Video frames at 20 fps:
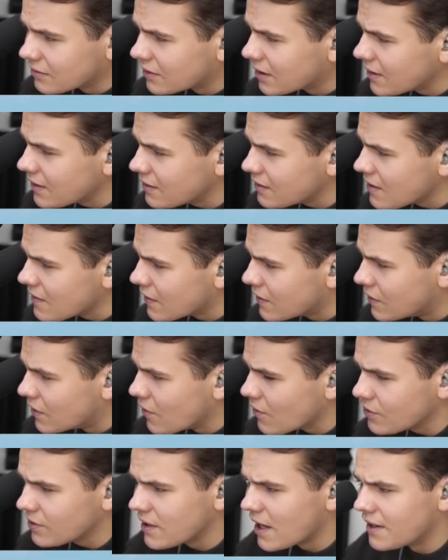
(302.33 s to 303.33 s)
can you see the
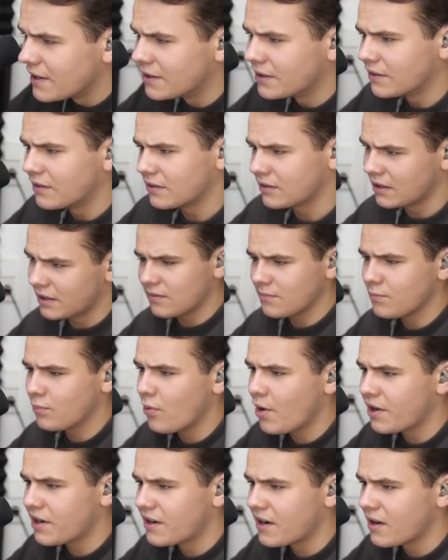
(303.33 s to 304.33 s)
nose landing here? It's like
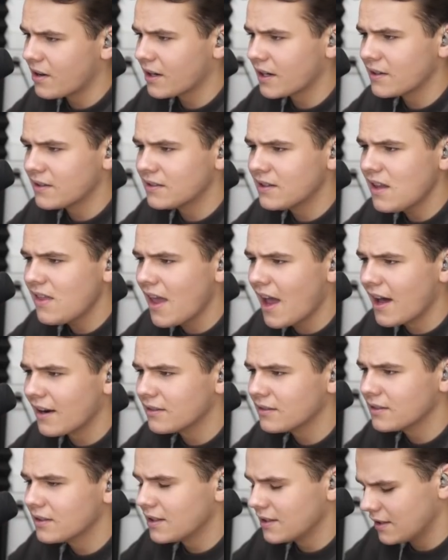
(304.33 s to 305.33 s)
pointing out. Can you see
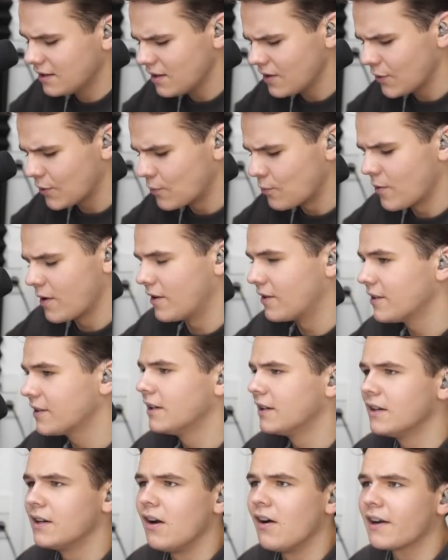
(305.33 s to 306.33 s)
that? It's a little
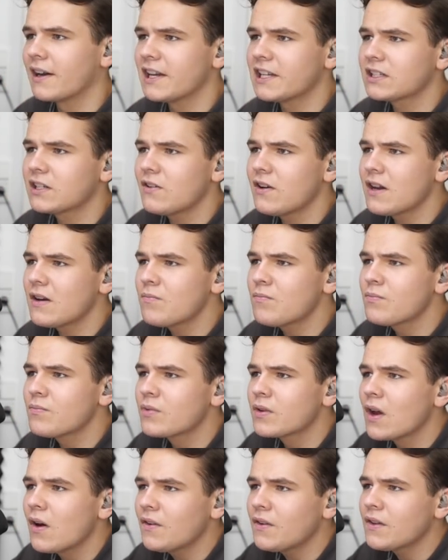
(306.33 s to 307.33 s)
weird. Okay, let's go ahead
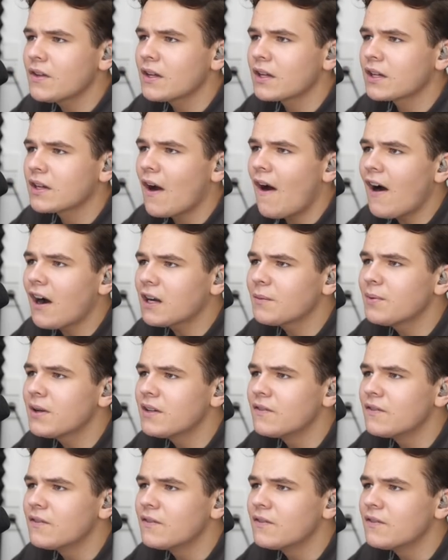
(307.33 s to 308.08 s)
and go to the cockpit